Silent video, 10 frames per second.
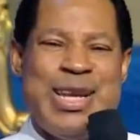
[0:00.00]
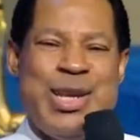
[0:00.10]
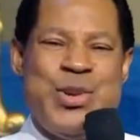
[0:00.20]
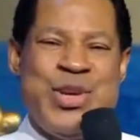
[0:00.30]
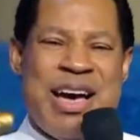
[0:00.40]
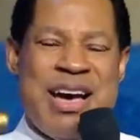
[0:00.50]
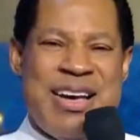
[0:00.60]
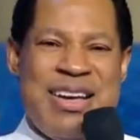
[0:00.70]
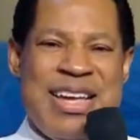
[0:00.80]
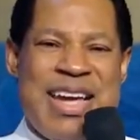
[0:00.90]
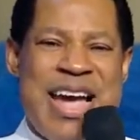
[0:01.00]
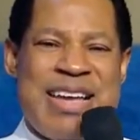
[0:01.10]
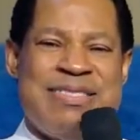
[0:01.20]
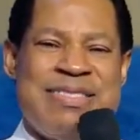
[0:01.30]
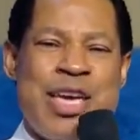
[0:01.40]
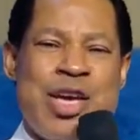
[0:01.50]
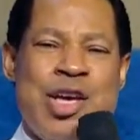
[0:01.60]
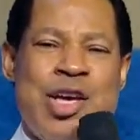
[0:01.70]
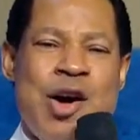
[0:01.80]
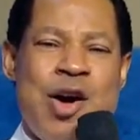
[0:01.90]
Hallelujah. I
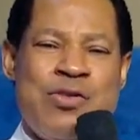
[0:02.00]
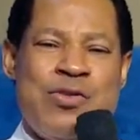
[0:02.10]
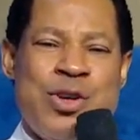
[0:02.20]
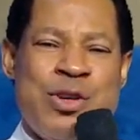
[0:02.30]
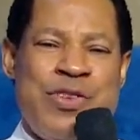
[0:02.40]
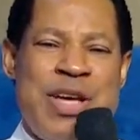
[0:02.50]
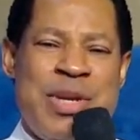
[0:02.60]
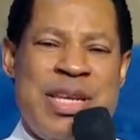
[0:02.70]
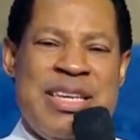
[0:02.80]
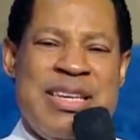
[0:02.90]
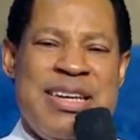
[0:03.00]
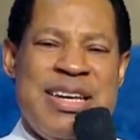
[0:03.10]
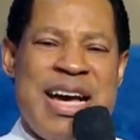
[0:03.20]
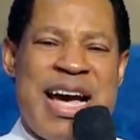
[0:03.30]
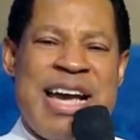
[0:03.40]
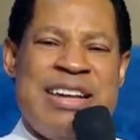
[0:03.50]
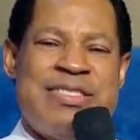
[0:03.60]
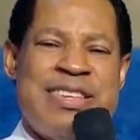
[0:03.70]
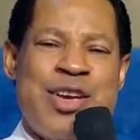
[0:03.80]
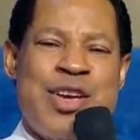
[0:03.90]
thank God for your family.
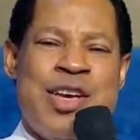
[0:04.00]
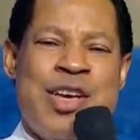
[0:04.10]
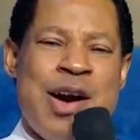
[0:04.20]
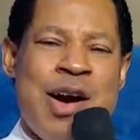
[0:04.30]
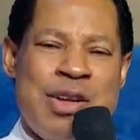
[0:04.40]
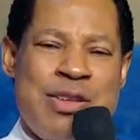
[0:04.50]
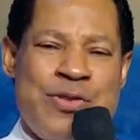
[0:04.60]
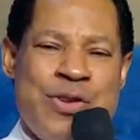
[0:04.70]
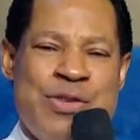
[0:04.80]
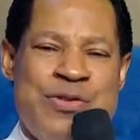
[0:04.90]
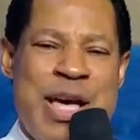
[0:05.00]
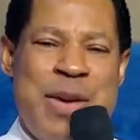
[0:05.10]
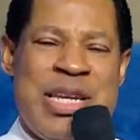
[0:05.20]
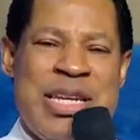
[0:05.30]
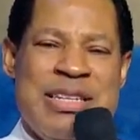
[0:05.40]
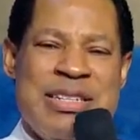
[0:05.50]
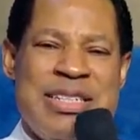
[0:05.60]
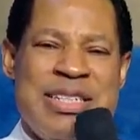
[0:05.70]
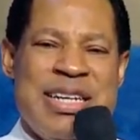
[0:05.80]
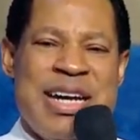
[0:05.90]
I thank God for your
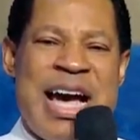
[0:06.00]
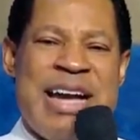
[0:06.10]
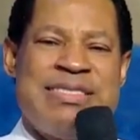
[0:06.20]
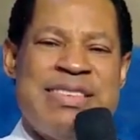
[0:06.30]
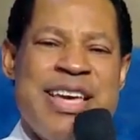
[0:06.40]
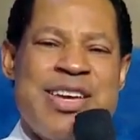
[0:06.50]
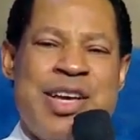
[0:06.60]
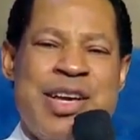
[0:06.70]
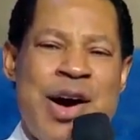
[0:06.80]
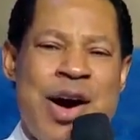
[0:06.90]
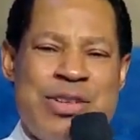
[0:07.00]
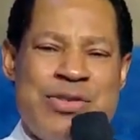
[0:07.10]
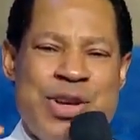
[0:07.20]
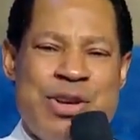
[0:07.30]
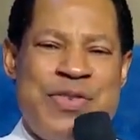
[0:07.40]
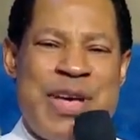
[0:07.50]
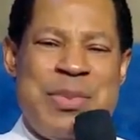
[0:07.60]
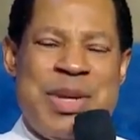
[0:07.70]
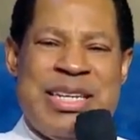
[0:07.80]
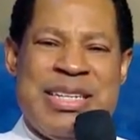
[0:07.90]
family. I thank God for
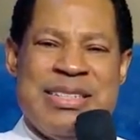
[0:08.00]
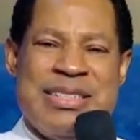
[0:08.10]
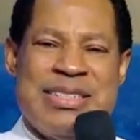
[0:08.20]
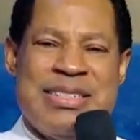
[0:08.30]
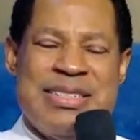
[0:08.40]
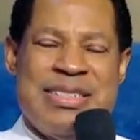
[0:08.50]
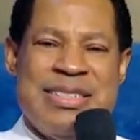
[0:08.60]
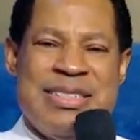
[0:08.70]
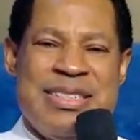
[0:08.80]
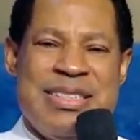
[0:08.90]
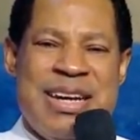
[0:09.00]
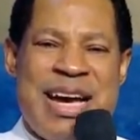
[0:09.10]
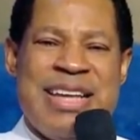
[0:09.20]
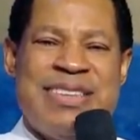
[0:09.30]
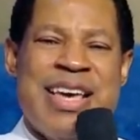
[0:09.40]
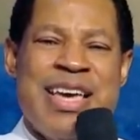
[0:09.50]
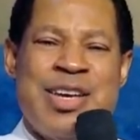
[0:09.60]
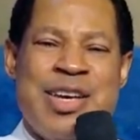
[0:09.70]
your family. I